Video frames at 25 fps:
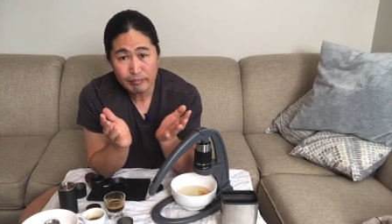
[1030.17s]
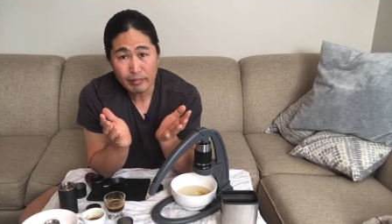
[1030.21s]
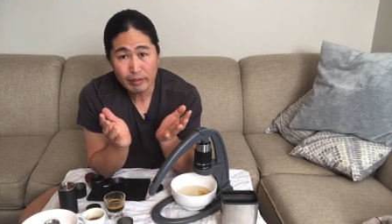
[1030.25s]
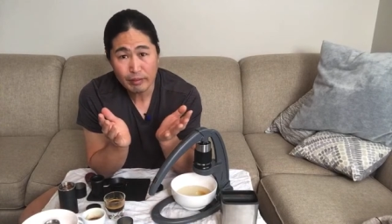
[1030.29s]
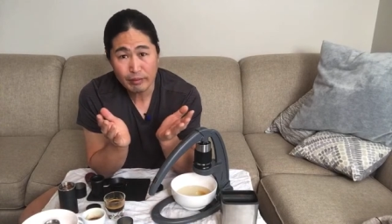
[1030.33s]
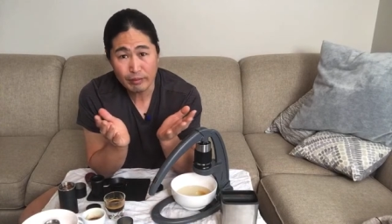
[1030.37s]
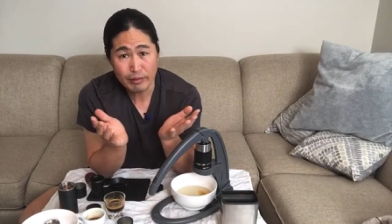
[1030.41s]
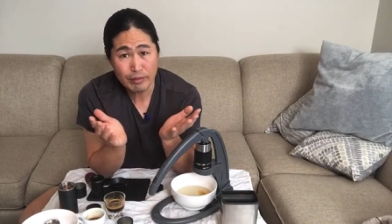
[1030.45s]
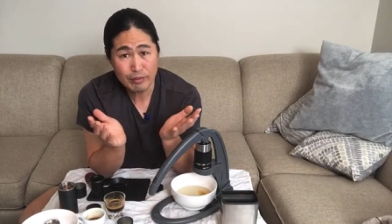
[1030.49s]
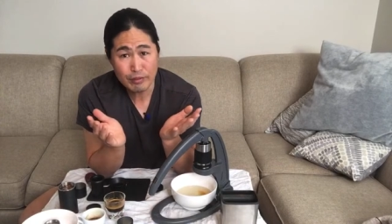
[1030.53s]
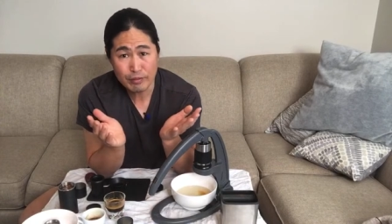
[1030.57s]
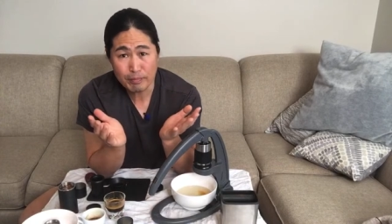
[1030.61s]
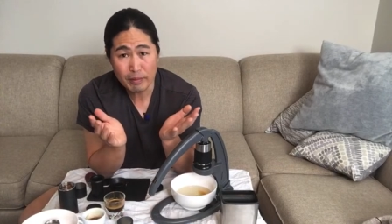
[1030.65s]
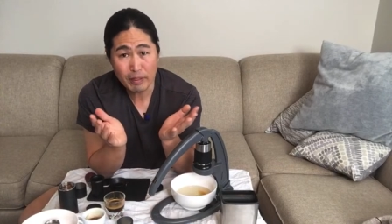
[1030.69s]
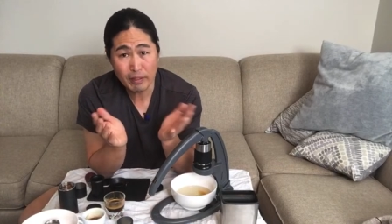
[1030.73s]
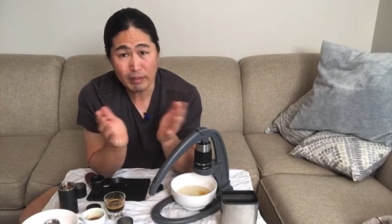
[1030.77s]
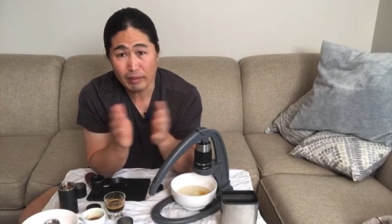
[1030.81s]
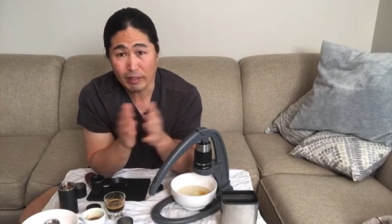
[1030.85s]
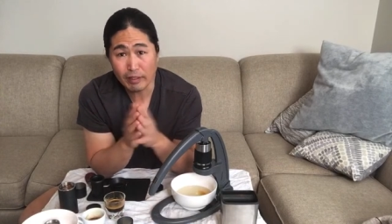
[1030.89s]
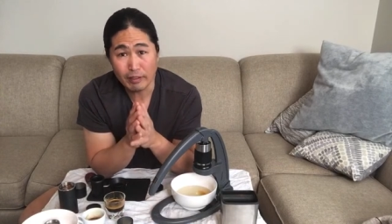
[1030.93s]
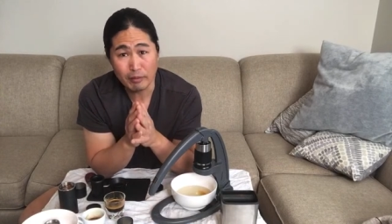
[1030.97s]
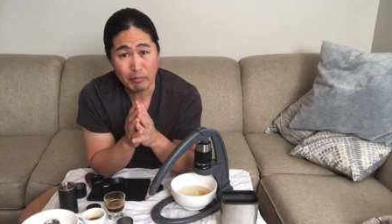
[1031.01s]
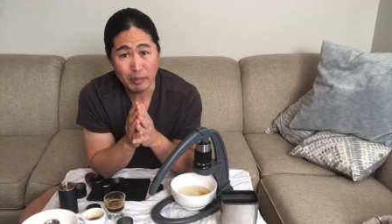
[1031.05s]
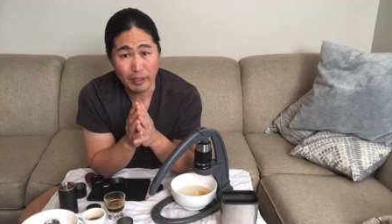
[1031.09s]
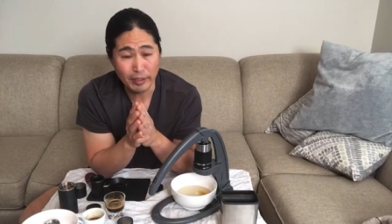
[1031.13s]
you could spend a
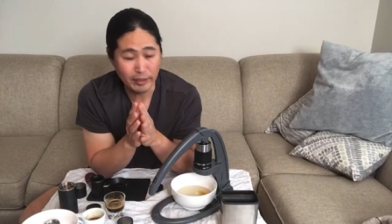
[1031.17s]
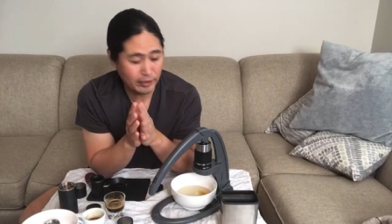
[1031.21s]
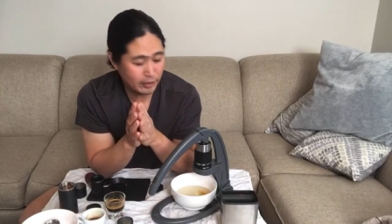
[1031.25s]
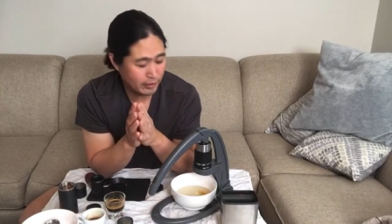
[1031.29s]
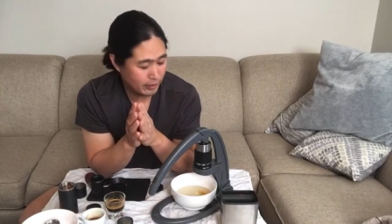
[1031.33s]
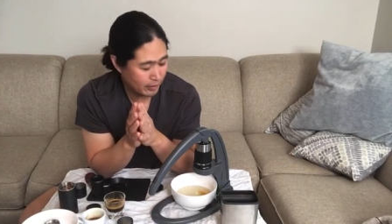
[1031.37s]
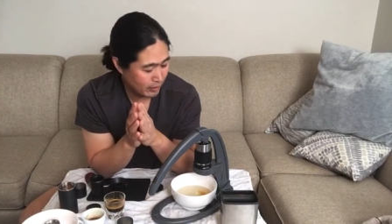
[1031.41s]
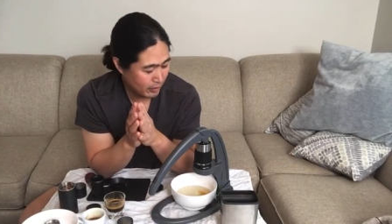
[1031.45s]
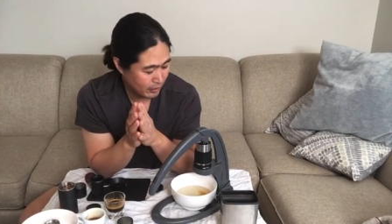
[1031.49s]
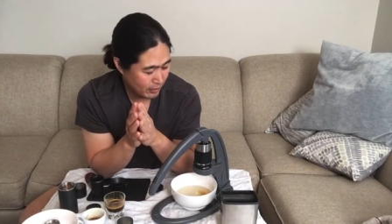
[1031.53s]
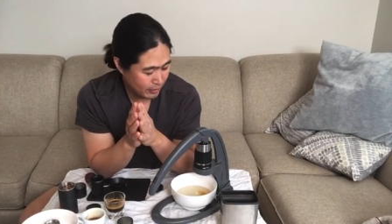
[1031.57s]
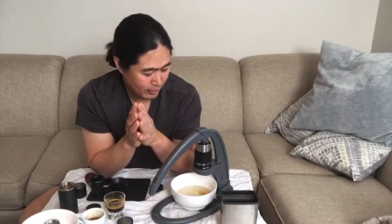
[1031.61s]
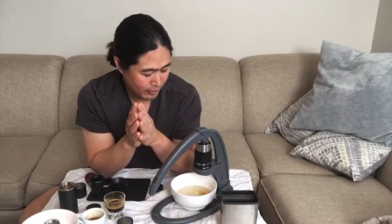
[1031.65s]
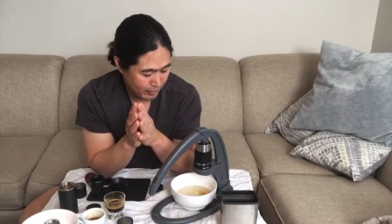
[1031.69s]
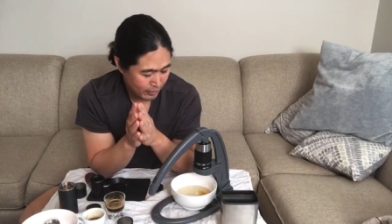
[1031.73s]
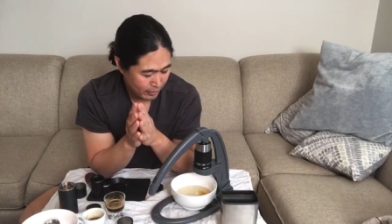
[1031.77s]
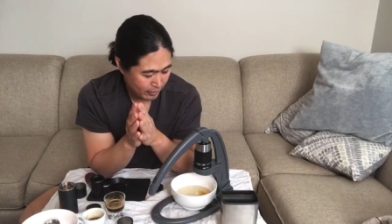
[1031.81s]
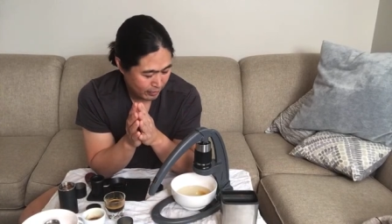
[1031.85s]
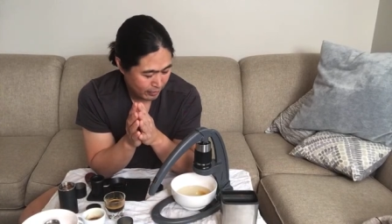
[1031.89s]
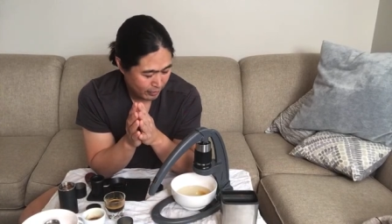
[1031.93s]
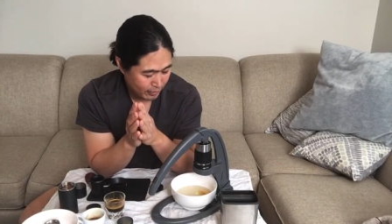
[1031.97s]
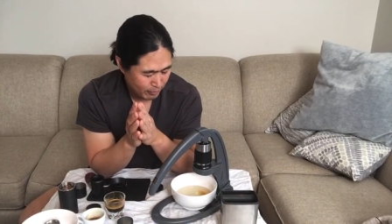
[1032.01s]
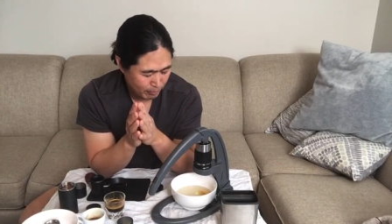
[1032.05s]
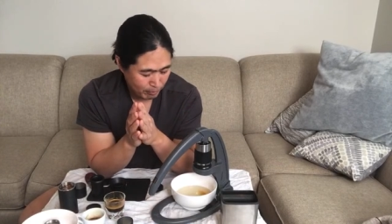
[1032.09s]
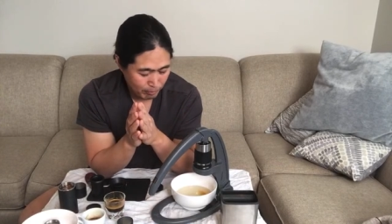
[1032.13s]
lot of money,
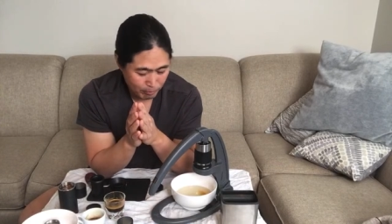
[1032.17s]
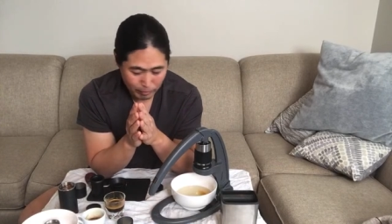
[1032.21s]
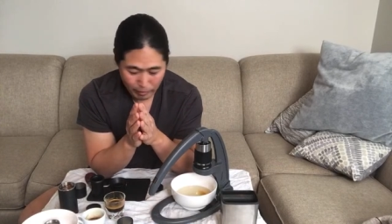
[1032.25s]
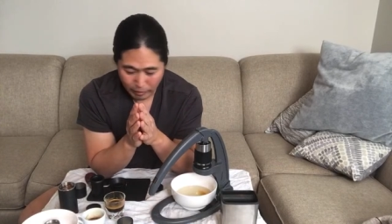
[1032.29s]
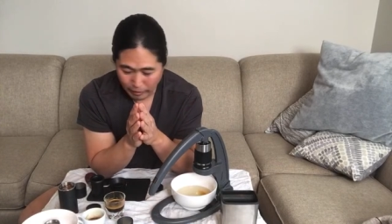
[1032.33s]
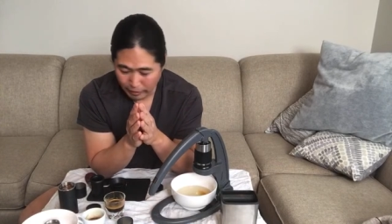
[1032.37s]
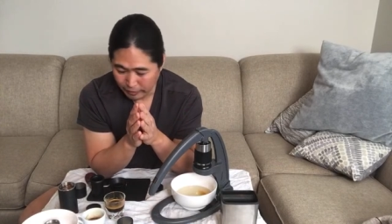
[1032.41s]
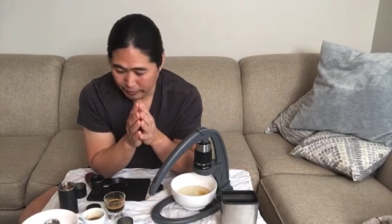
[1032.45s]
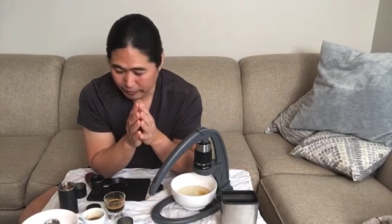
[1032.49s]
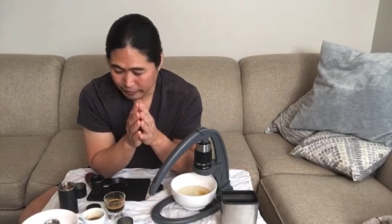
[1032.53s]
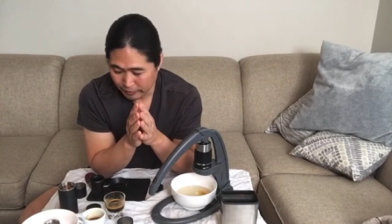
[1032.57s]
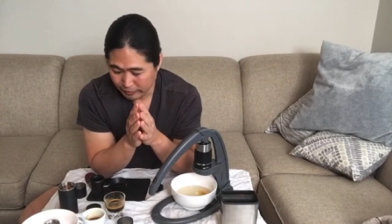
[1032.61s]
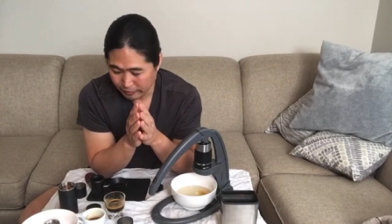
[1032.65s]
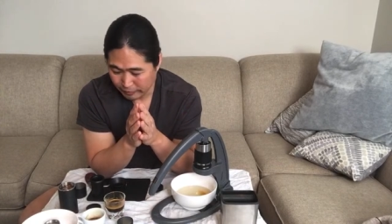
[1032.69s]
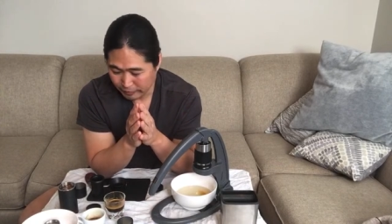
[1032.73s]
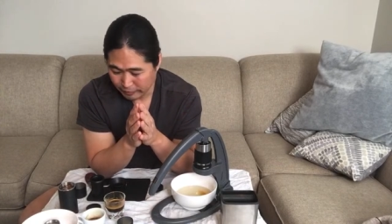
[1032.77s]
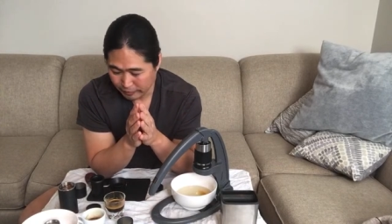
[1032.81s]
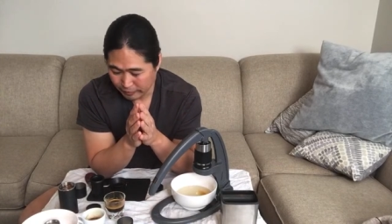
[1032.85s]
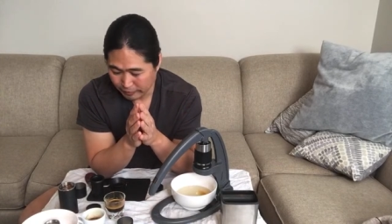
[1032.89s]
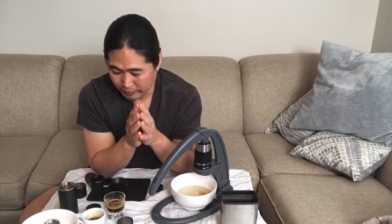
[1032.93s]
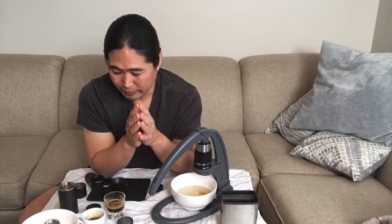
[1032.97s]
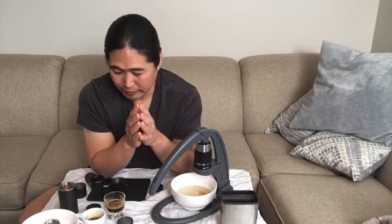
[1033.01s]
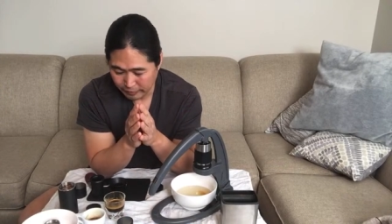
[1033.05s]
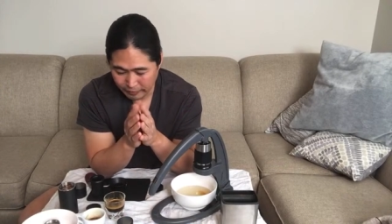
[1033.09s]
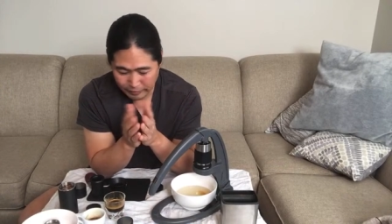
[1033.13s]
but
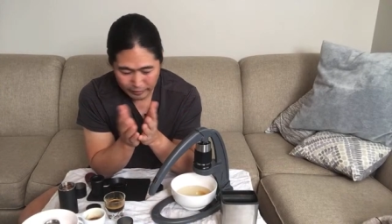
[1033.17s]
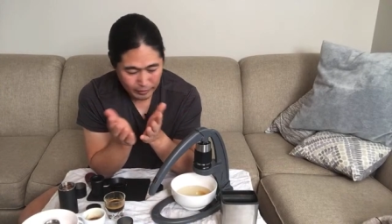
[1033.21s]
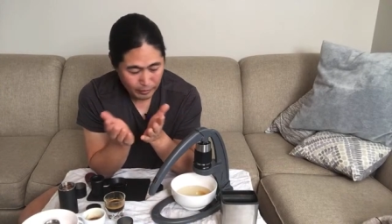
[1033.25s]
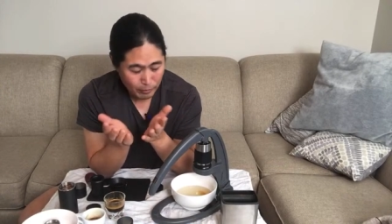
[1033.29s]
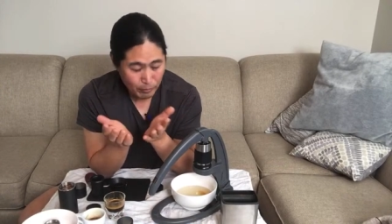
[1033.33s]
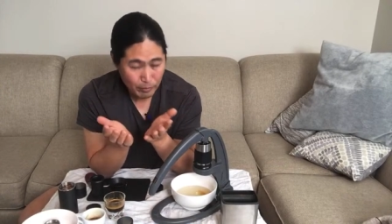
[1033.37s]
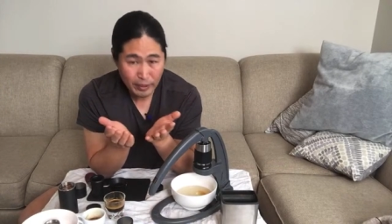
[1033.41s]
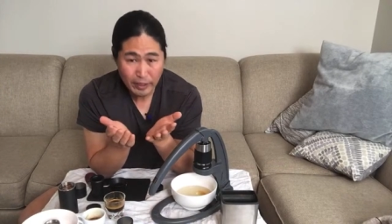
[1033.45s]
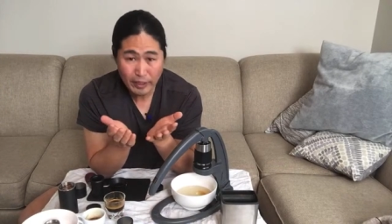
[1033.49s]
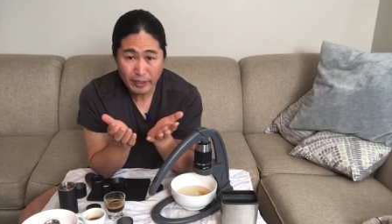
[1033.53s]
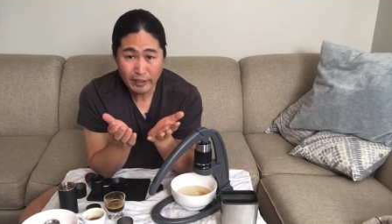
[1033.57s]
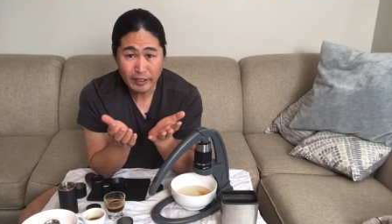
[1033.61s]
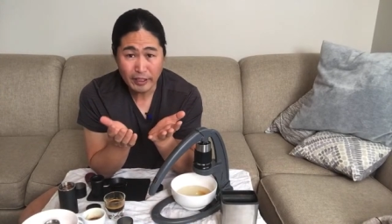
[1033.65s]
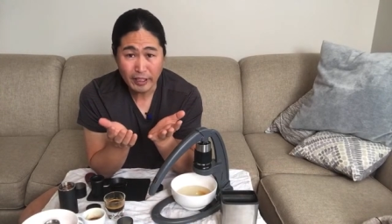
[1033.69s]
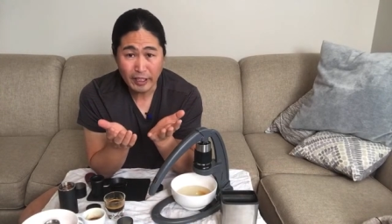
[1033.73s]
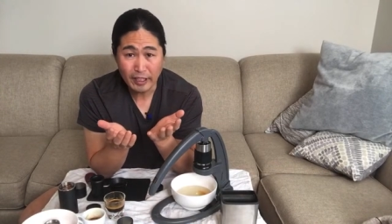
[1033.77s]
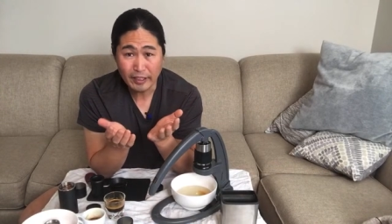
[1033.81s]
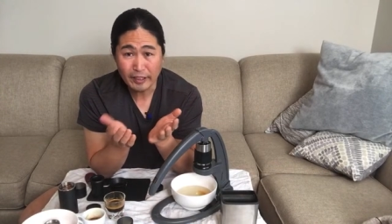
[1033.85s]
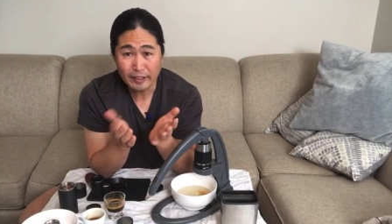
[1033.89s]
you know what?